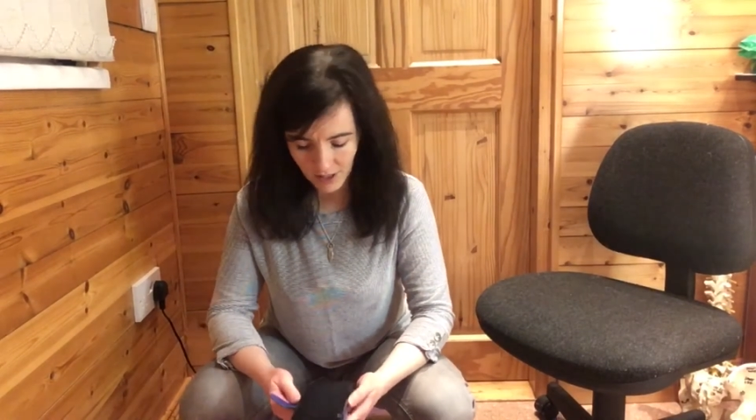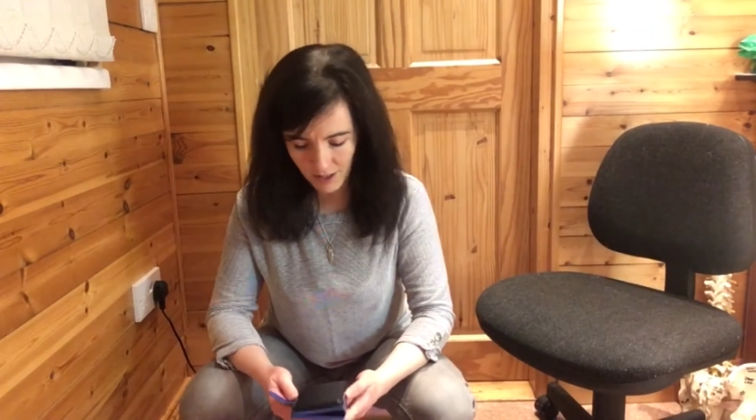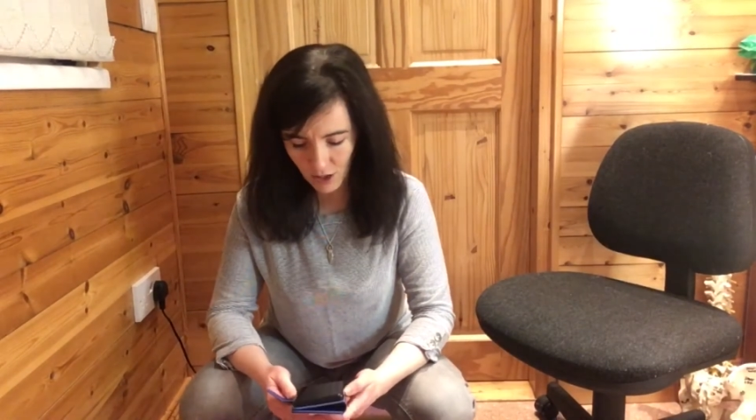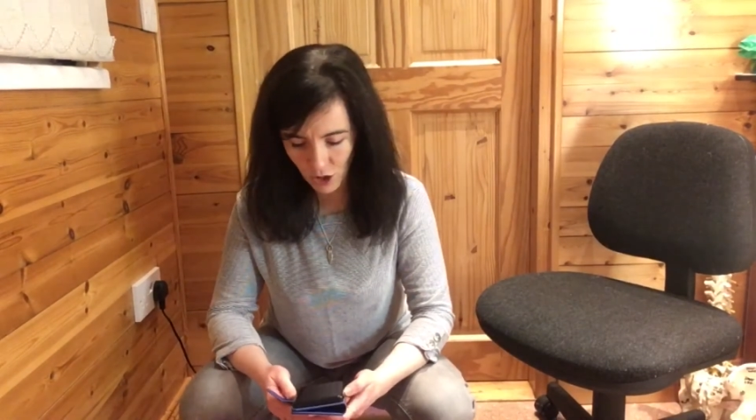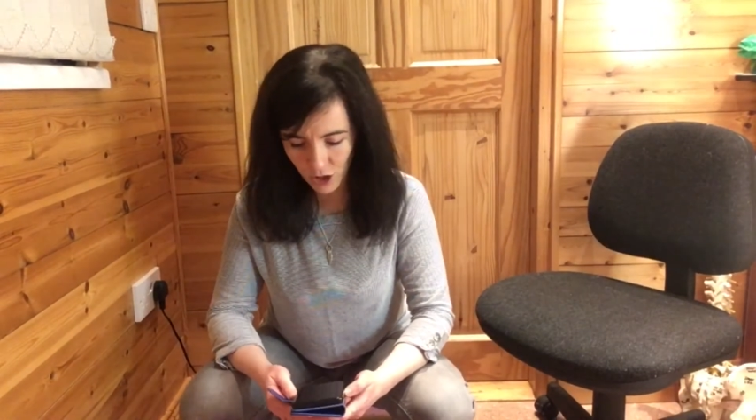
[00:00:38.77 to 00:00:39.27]

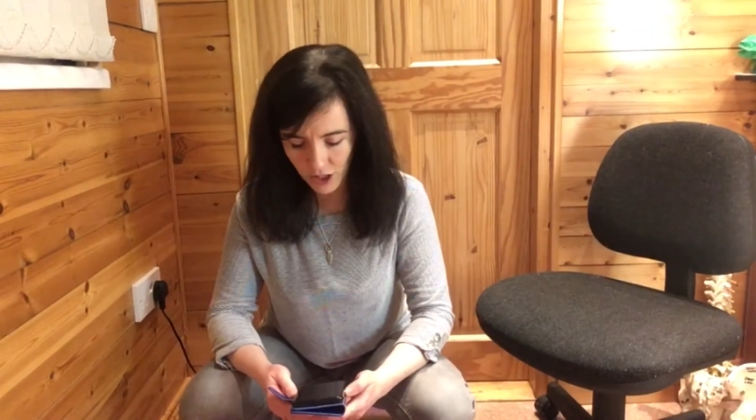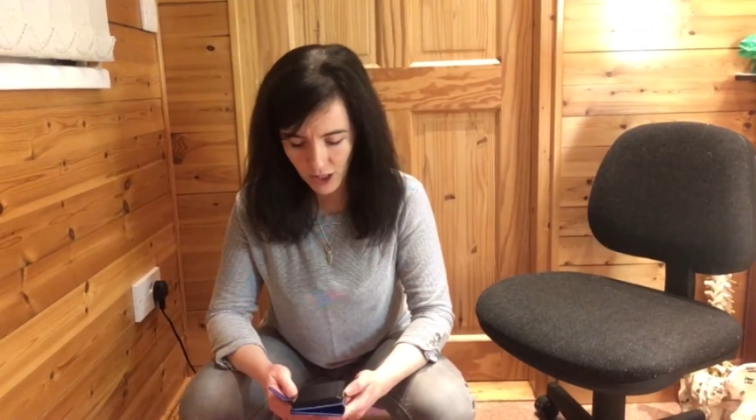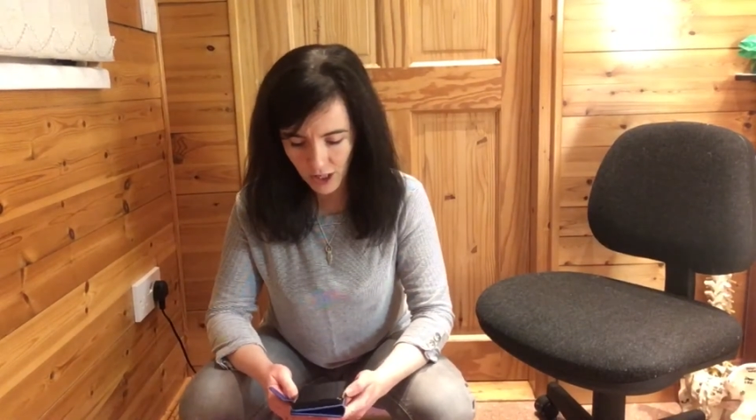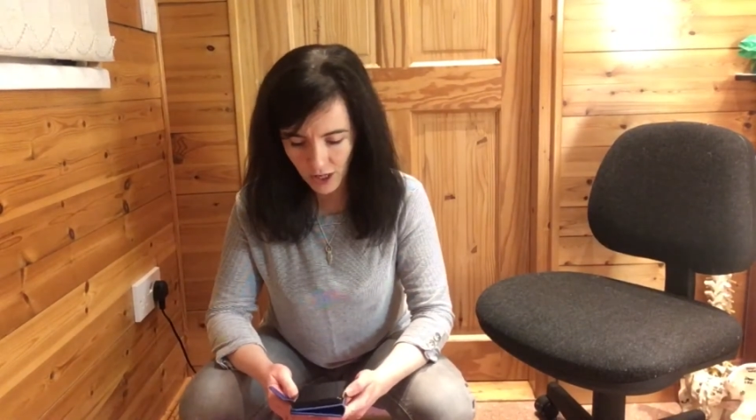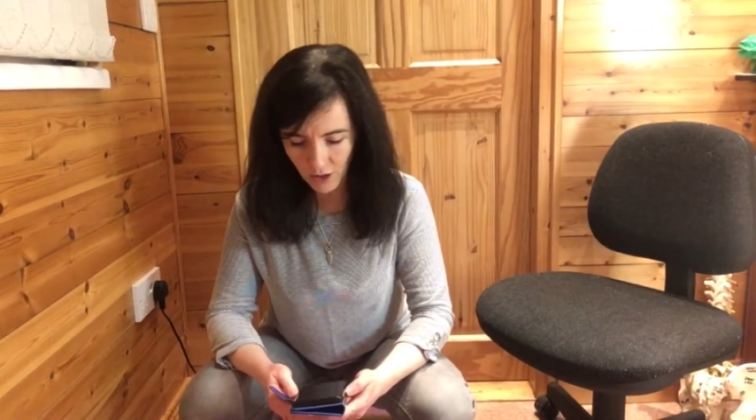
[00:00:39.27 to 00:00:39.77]
They're looking
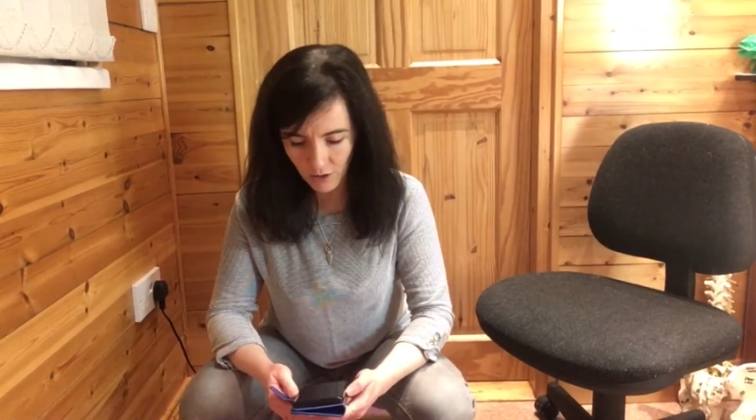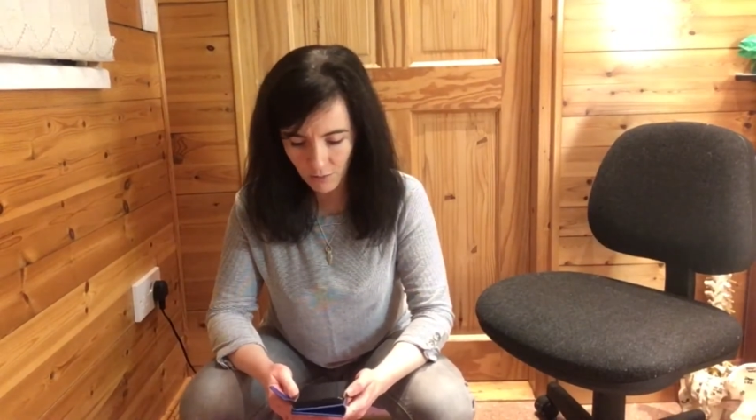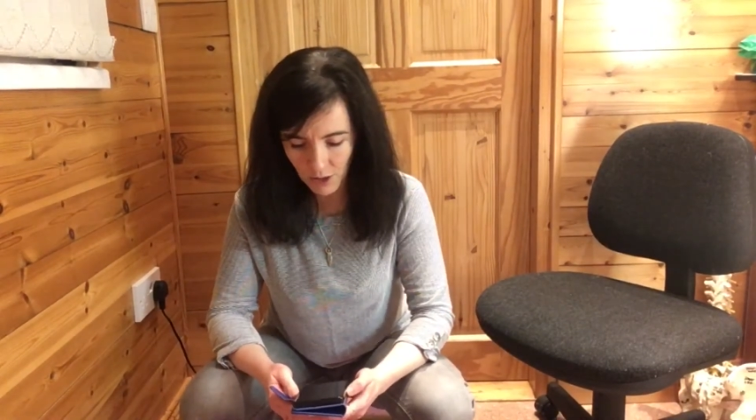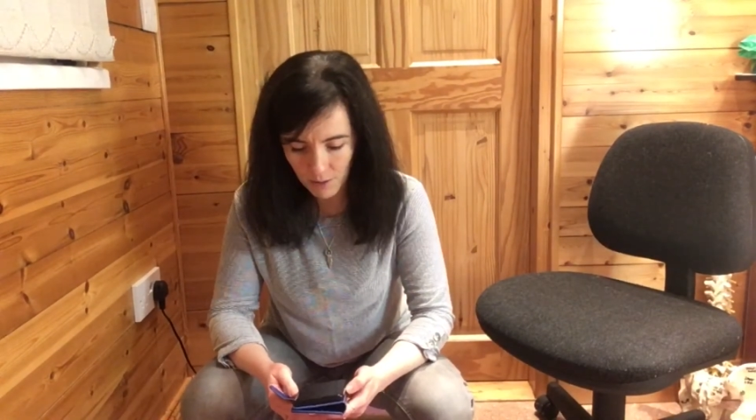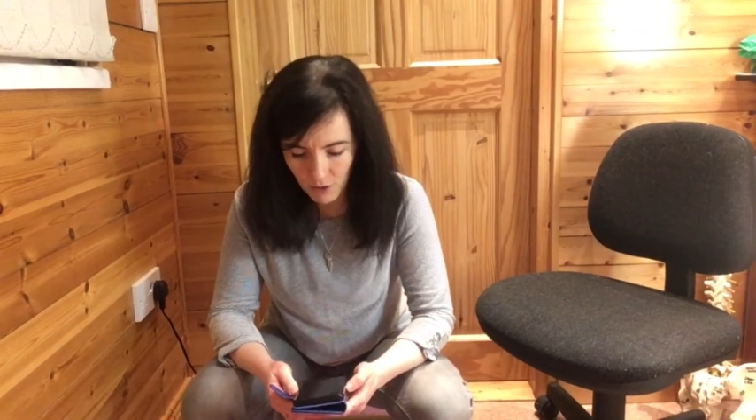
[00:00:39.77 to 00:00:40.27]
down,
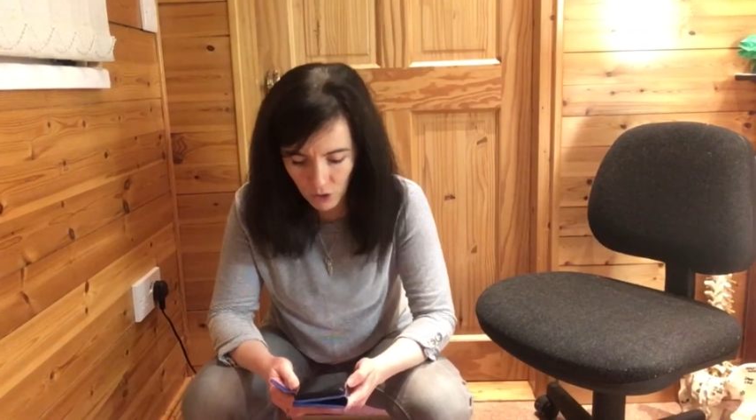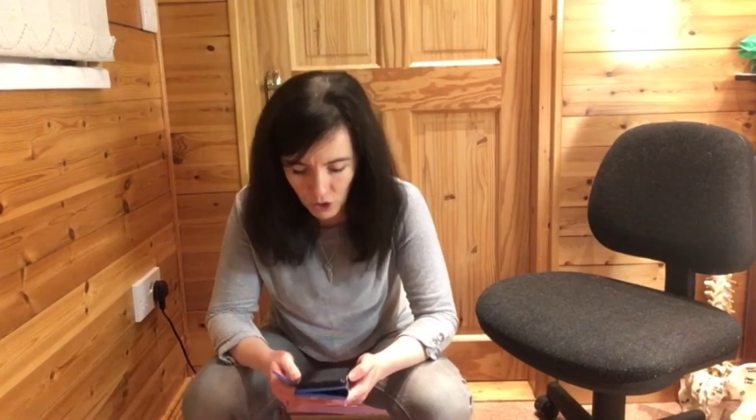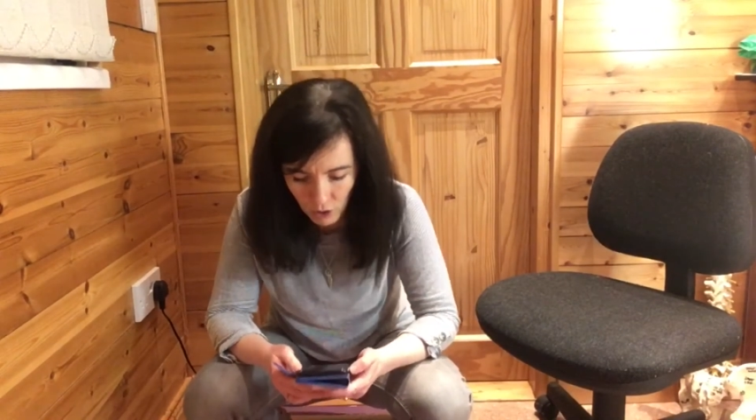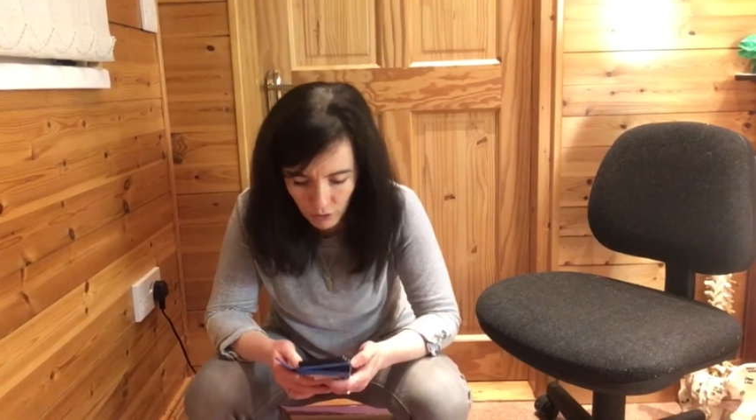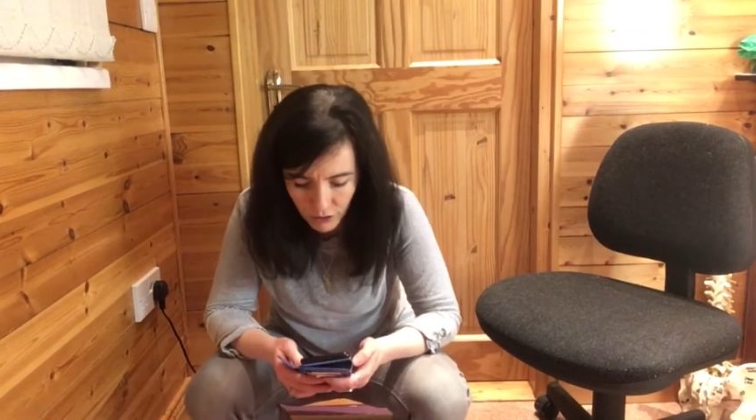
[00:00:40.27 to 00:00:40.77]
maybe their
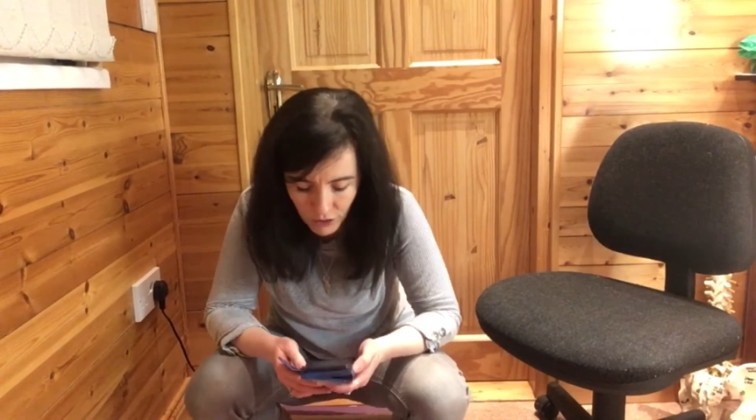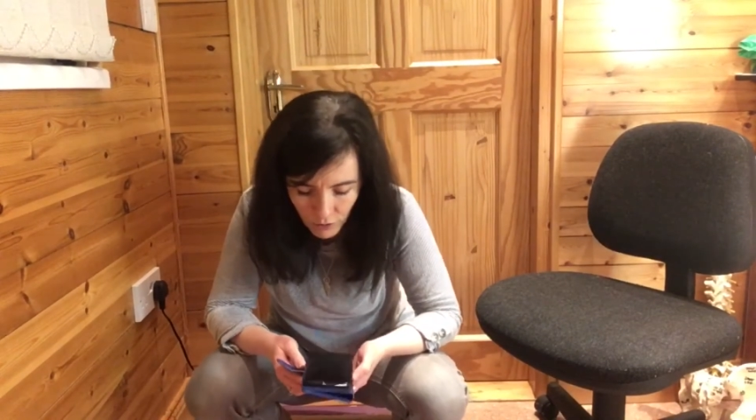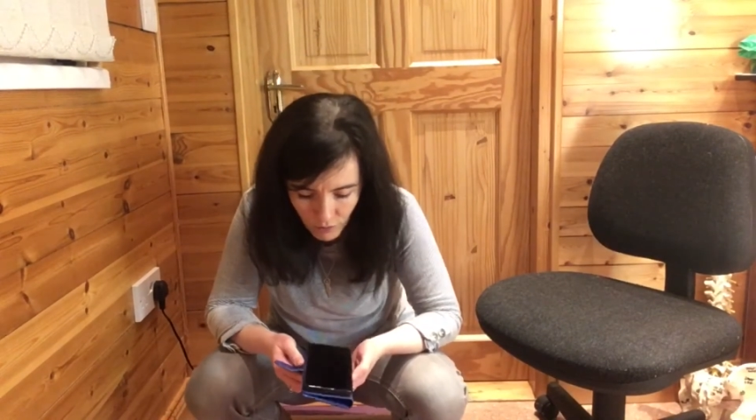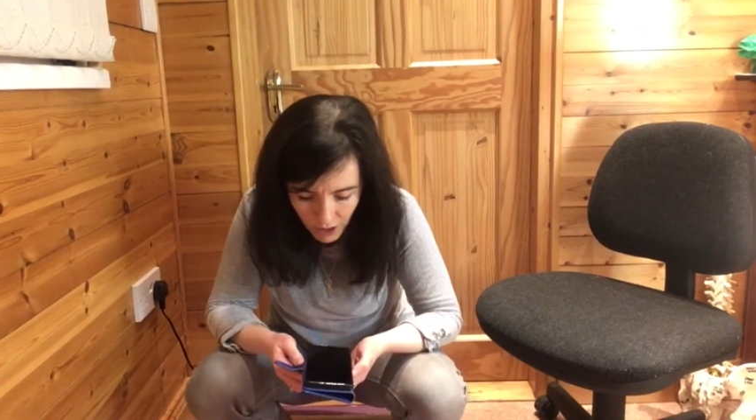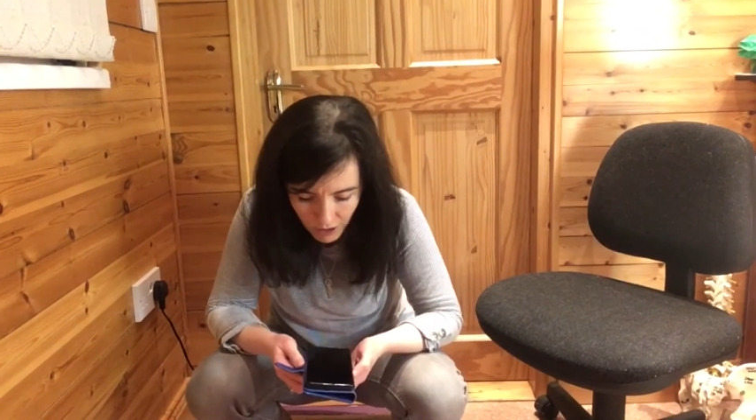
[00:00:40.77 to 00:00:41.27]
shoulders are
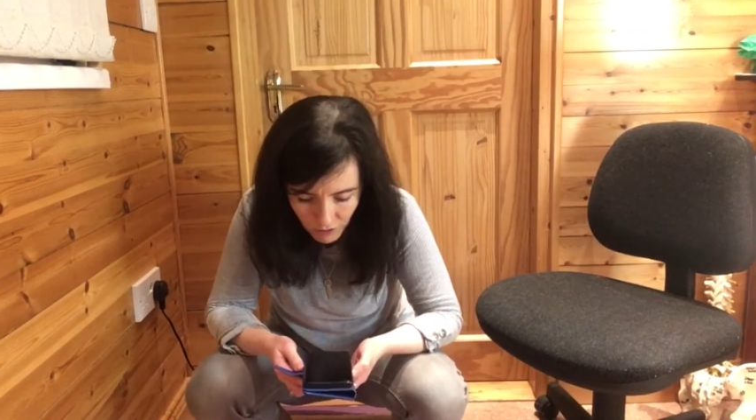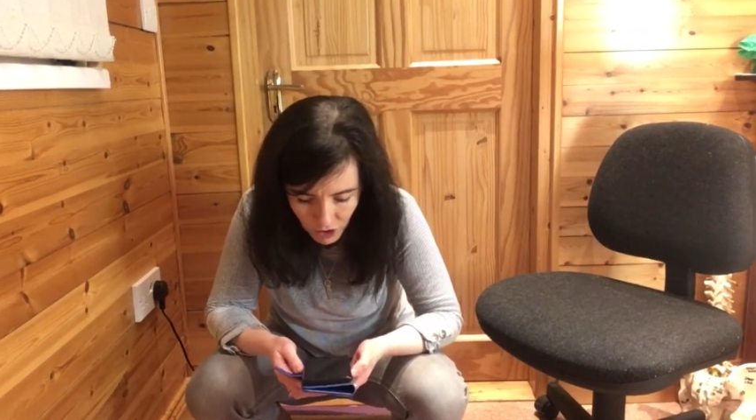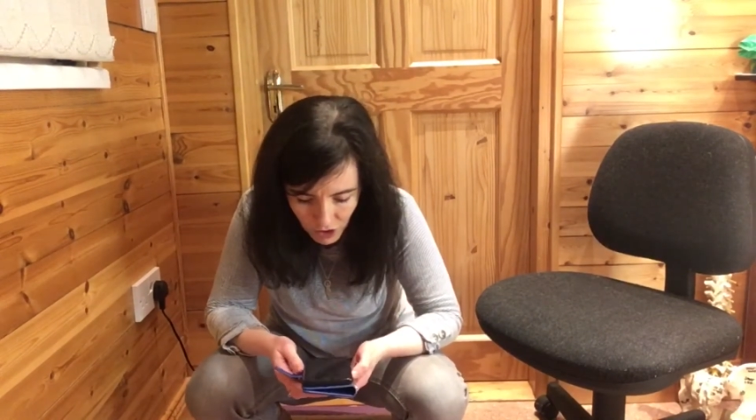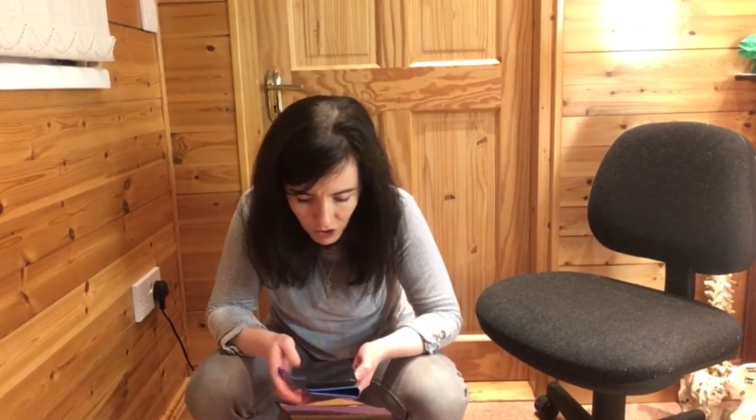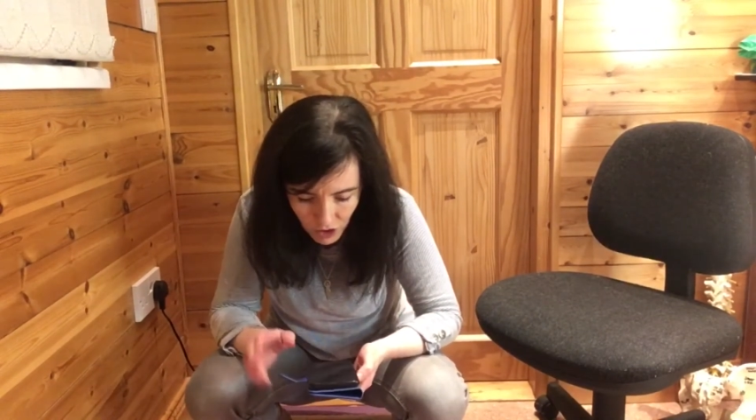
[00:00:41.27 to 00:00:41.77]

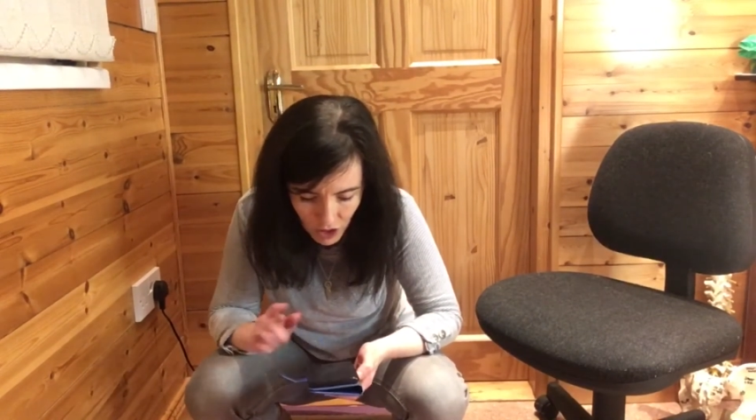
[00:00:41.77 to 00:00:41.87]
rounded,